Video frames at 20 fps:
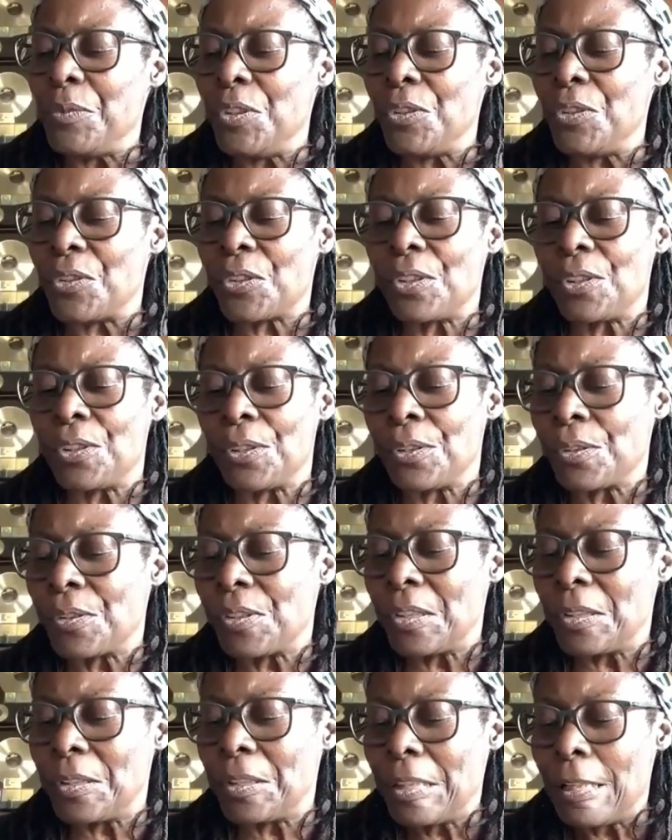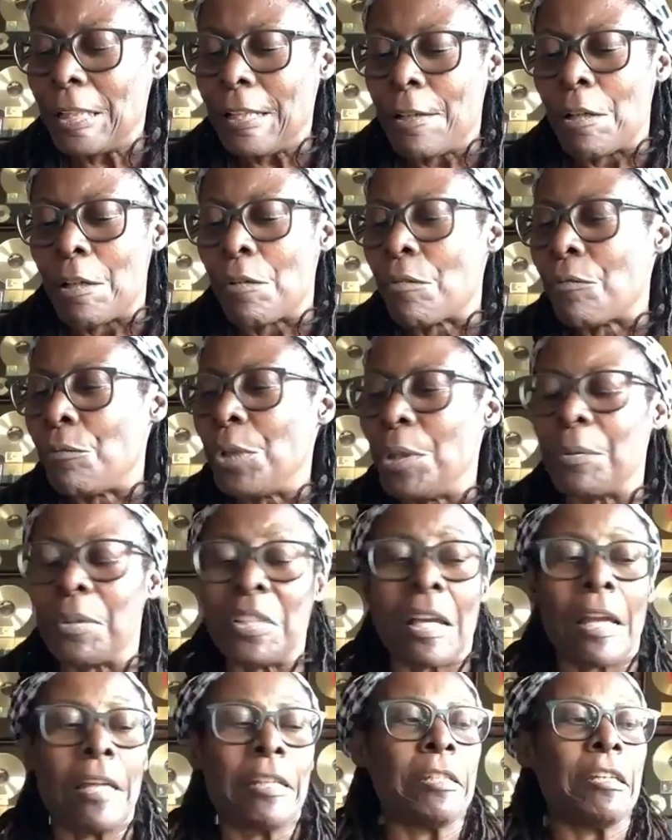musical? We were
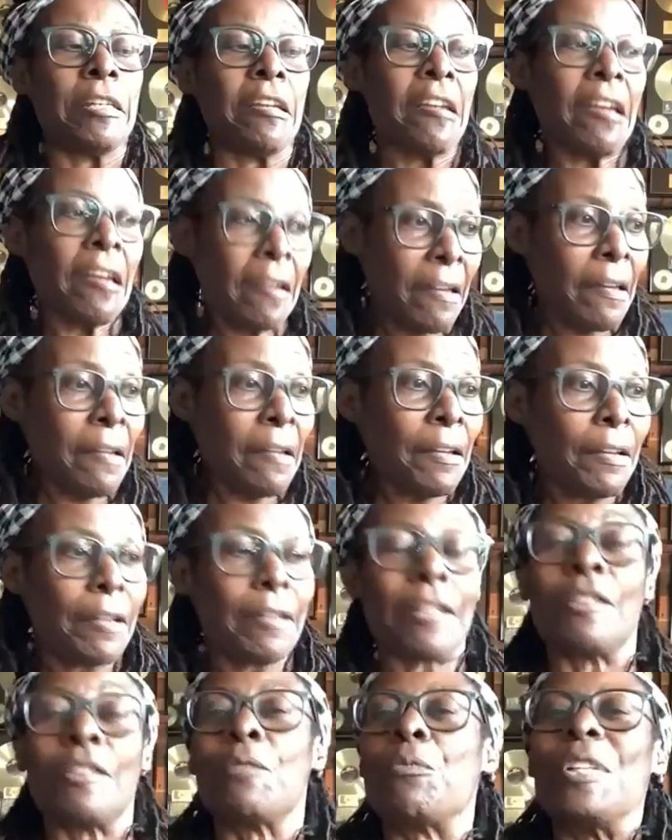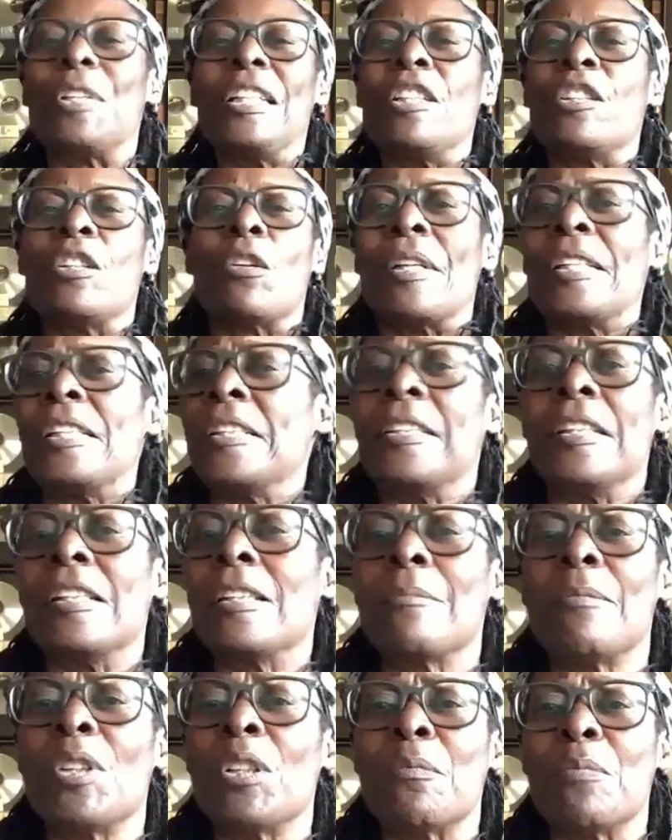like, yeah. We didn't know
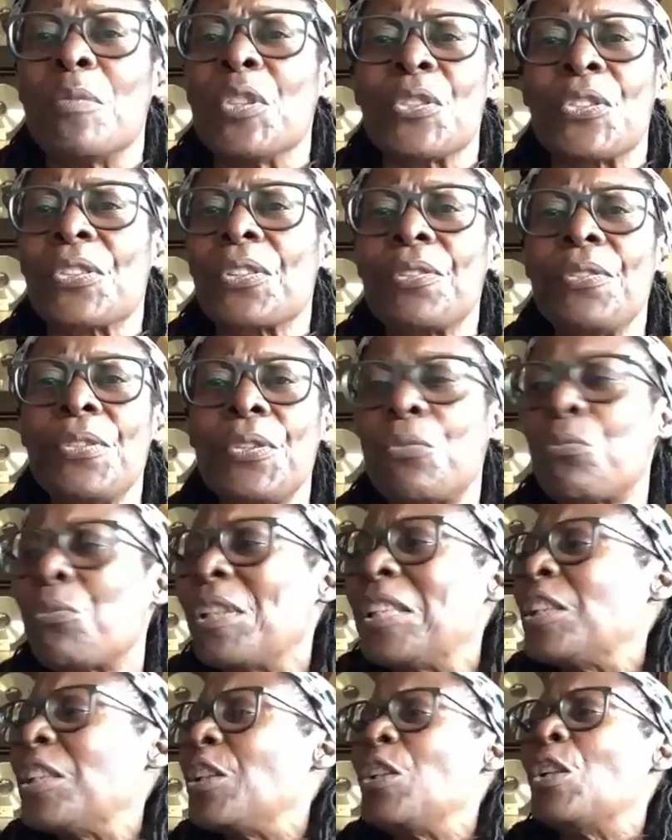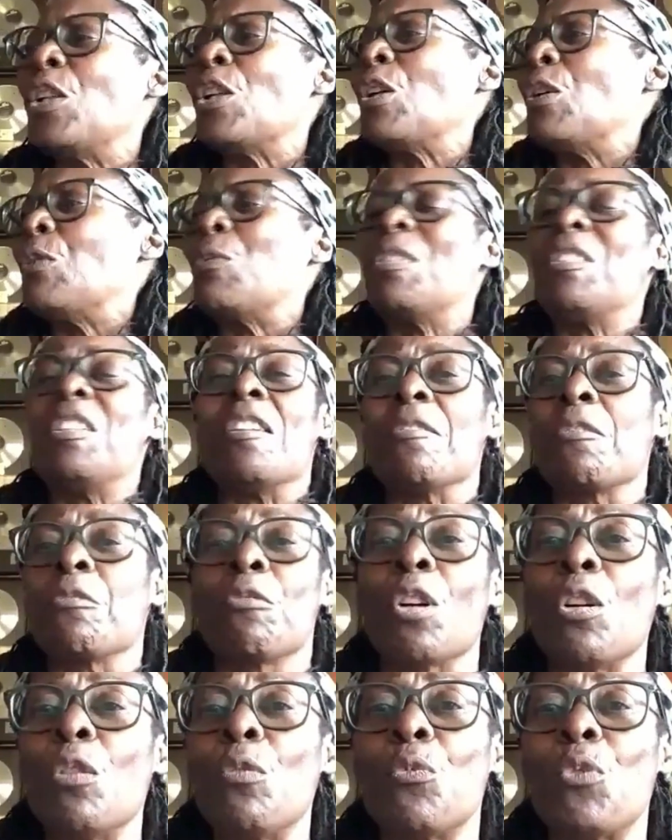anything about musicals. We didn't know. We never
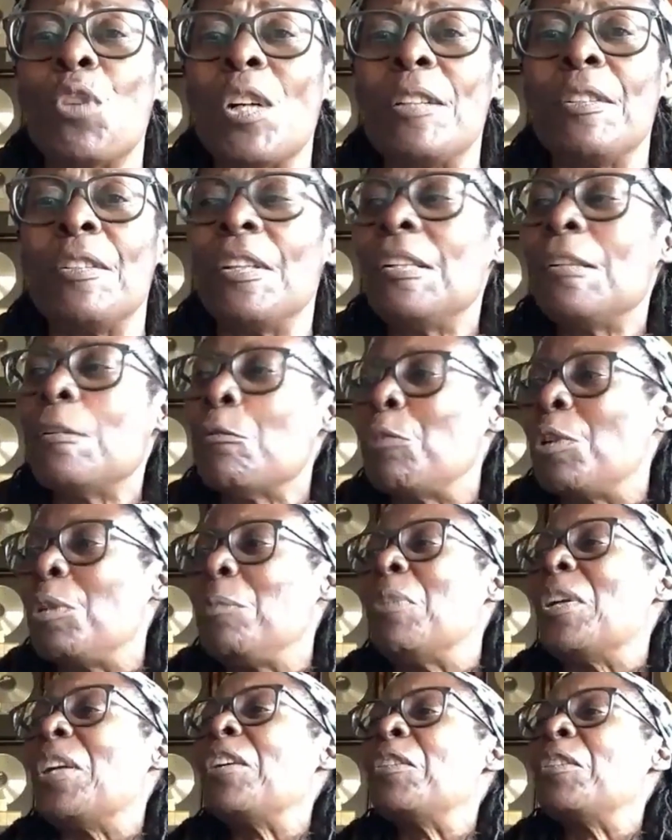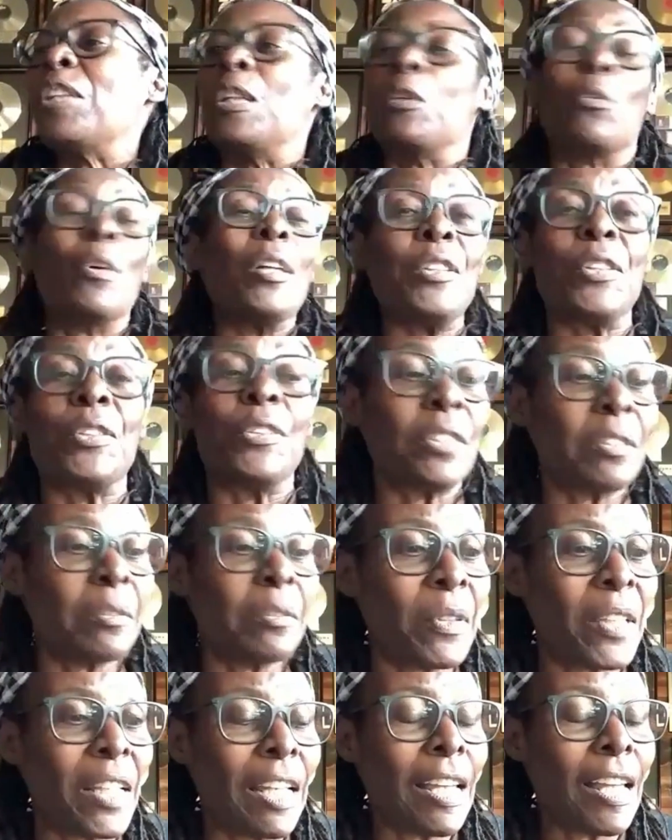wrote one. We barely went to
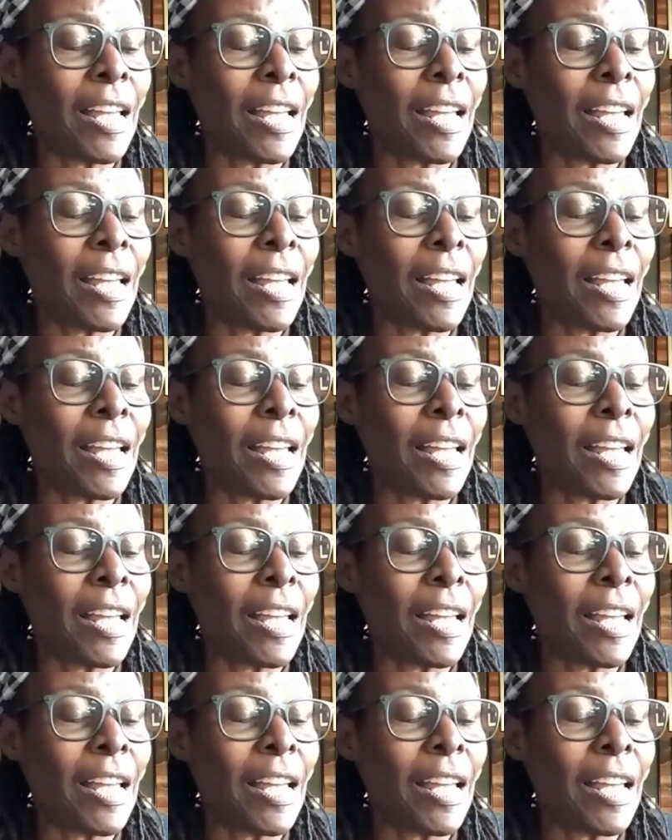them.